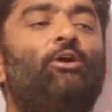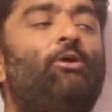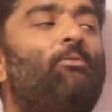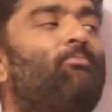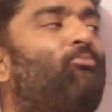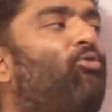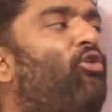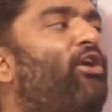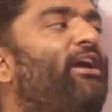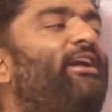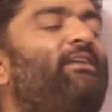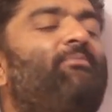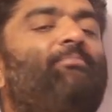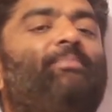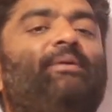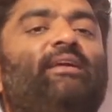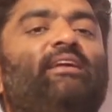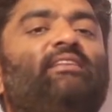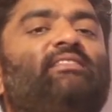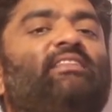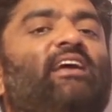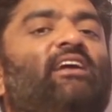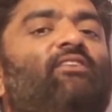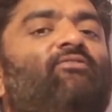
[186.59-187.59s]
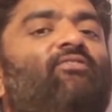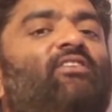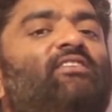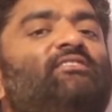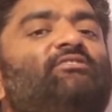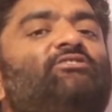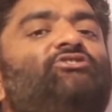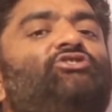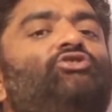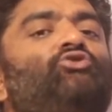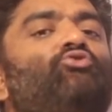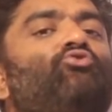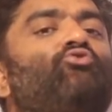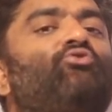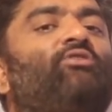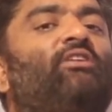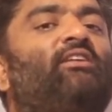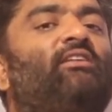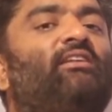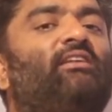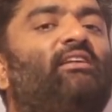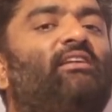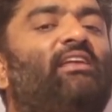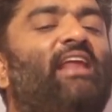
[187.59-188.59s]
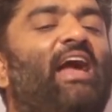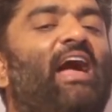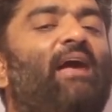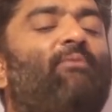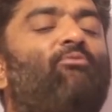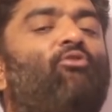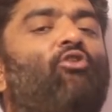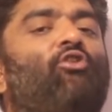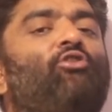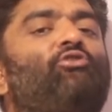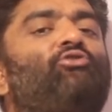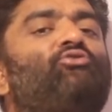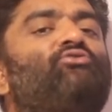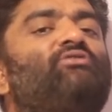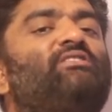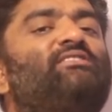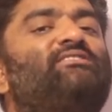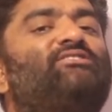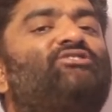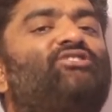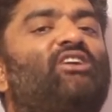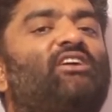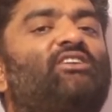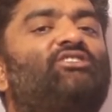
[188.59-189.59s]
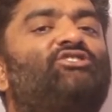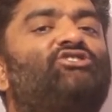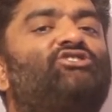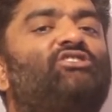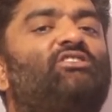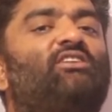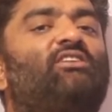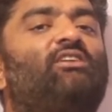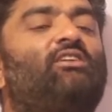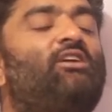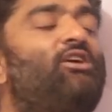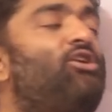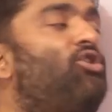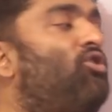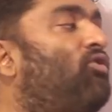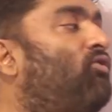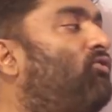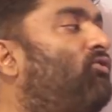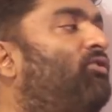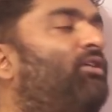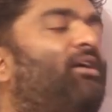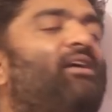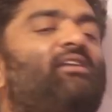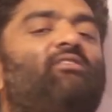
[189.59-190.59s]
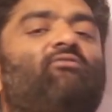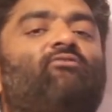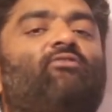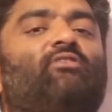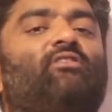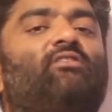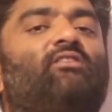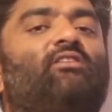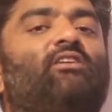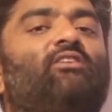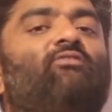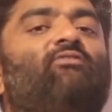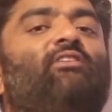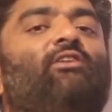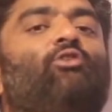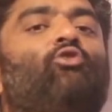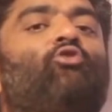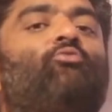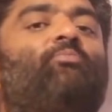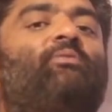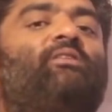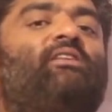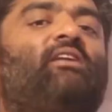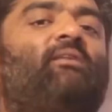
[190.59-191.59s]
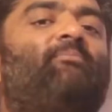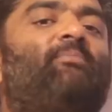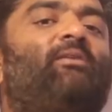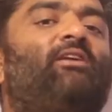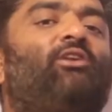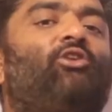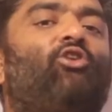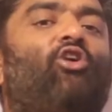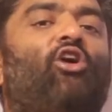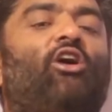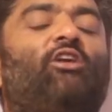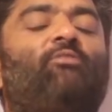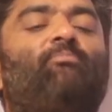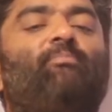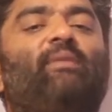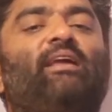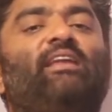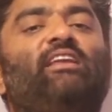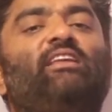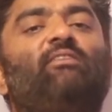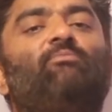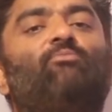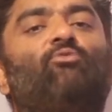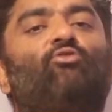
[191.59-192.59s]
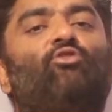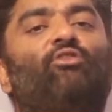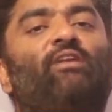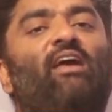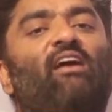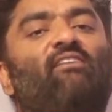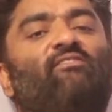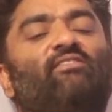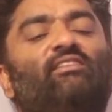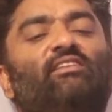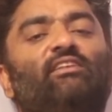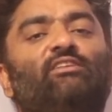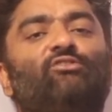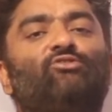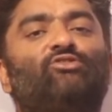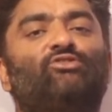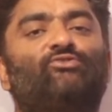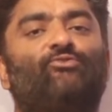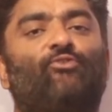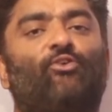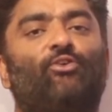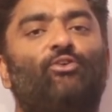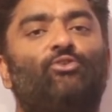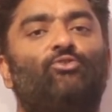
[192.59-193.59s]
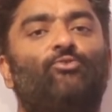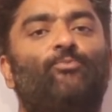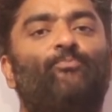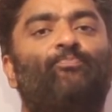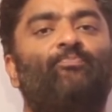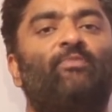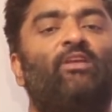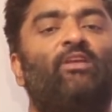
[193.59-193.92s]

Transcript: Point being that once you grab onto this structure, one word will open up a lot many more avenues for you.